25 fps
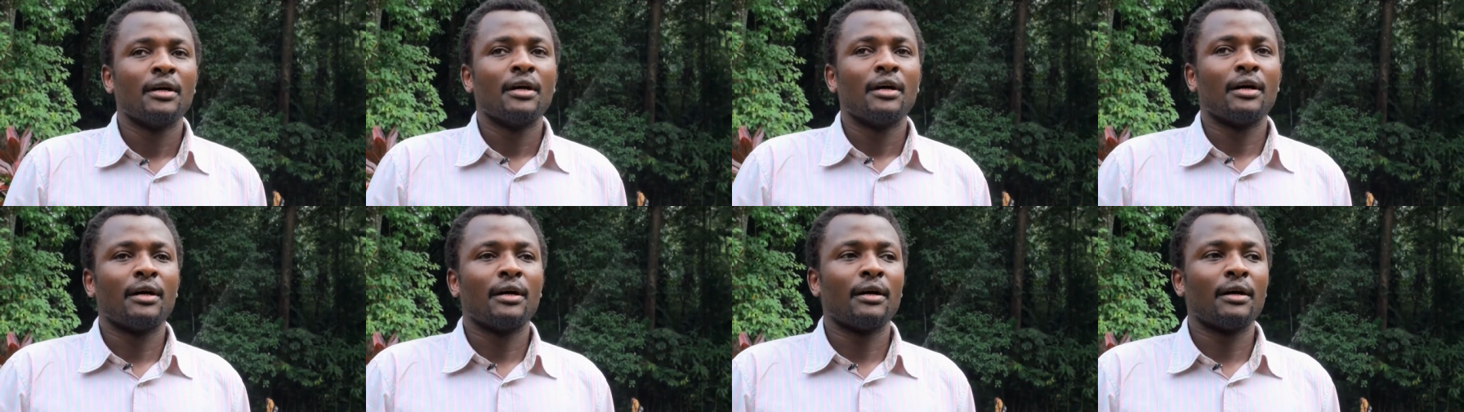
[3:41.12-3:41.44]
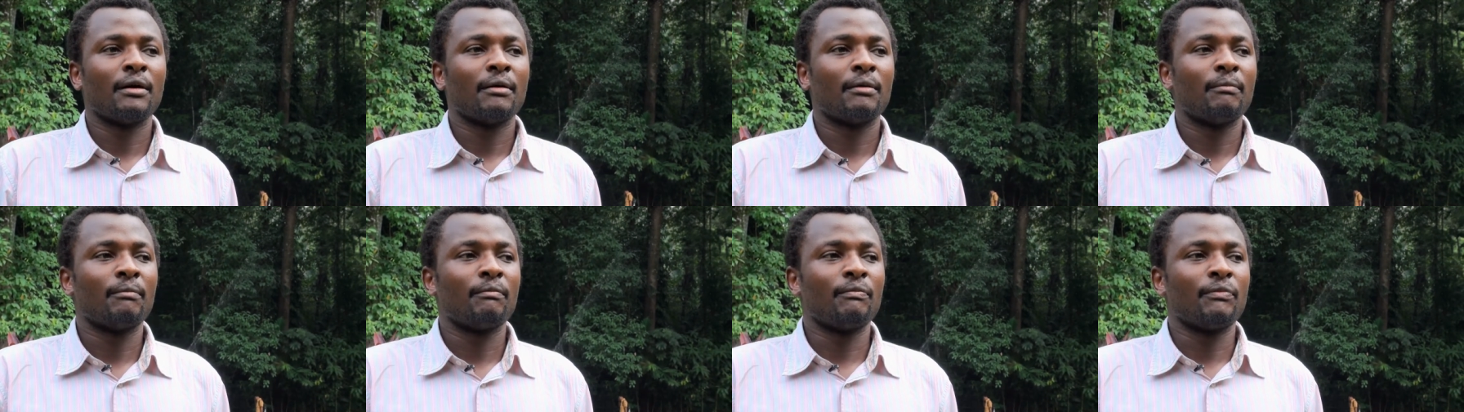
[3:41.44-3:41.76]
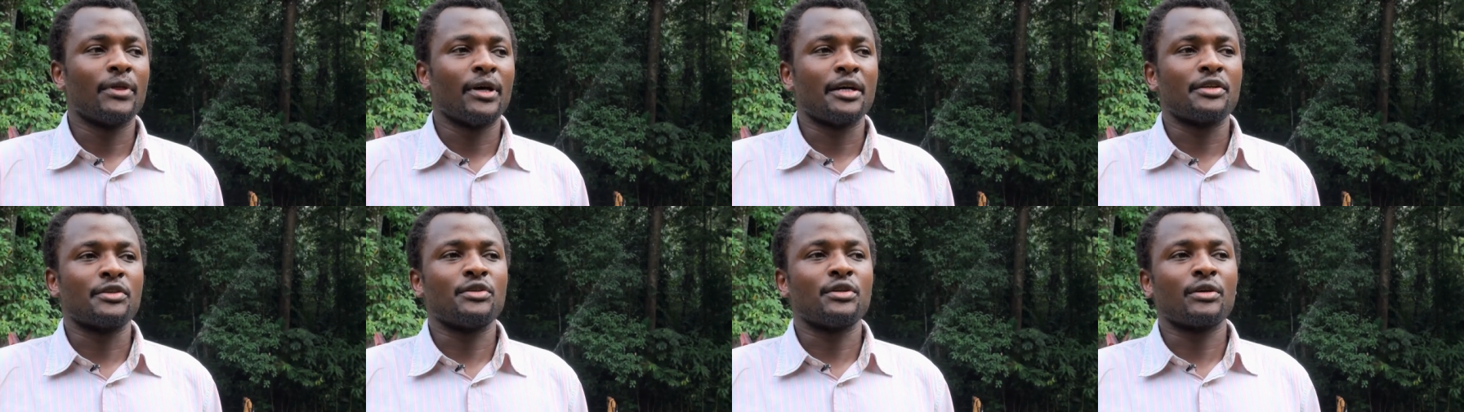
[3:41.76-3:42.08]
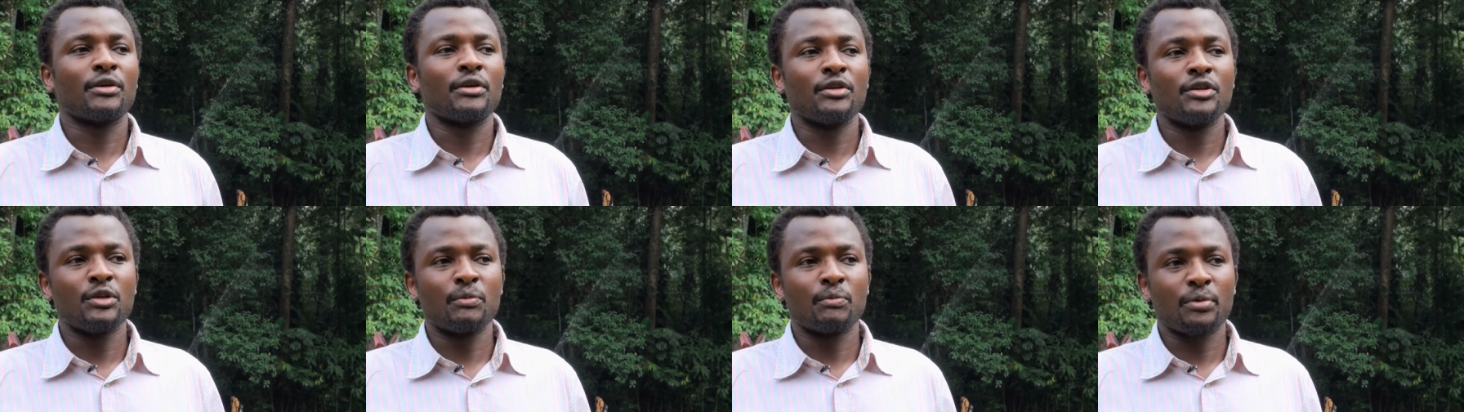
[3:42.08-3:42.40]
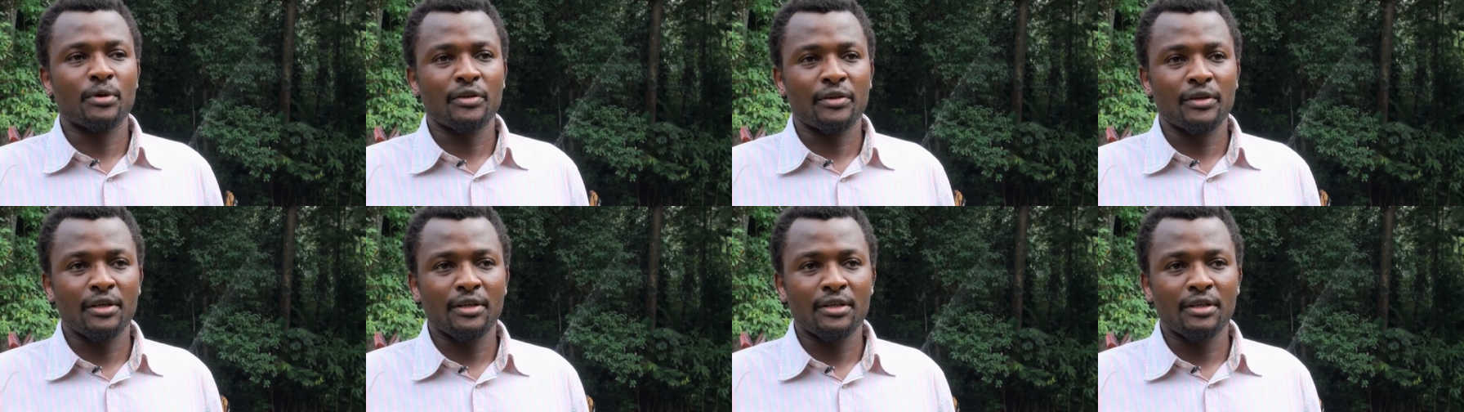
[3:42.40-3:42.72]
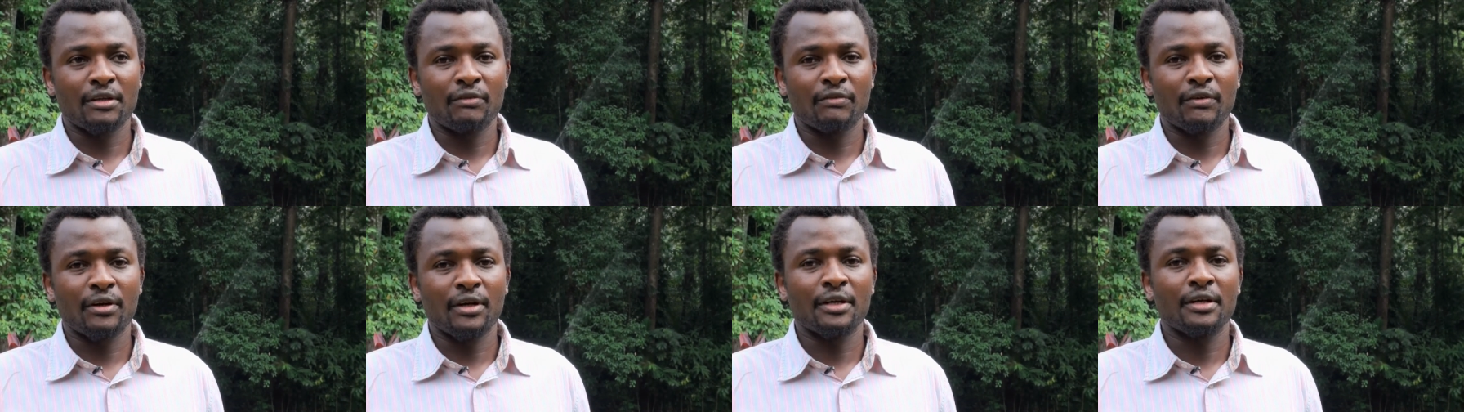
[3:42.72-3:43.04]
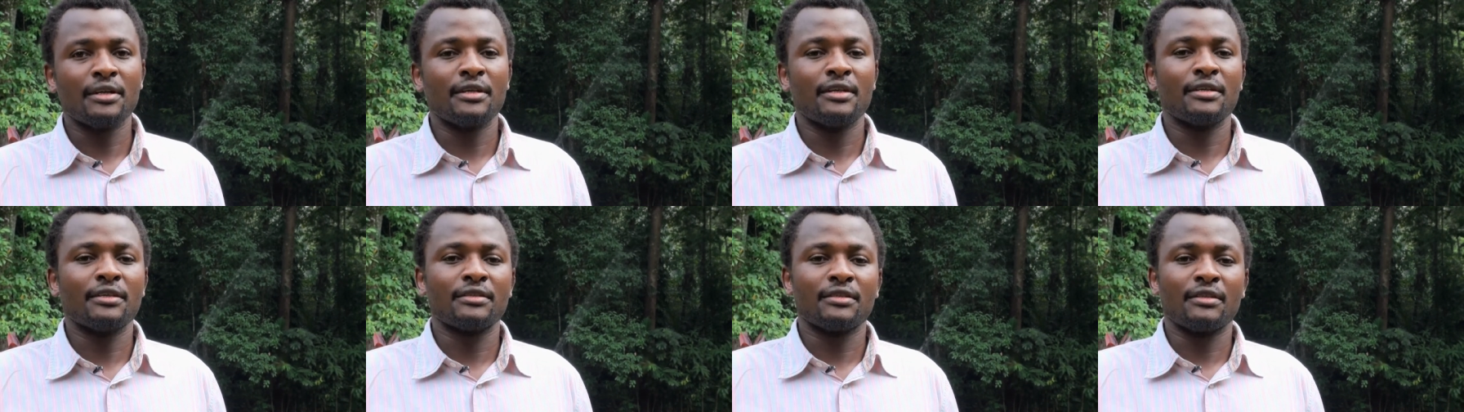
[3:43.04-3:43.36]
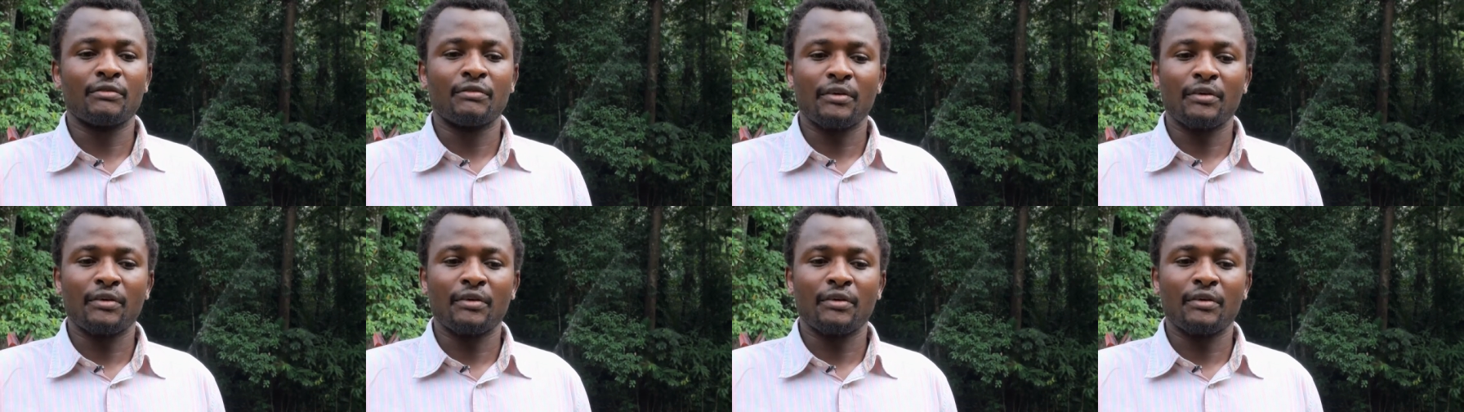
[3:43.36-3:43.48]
that you're going to present the findings.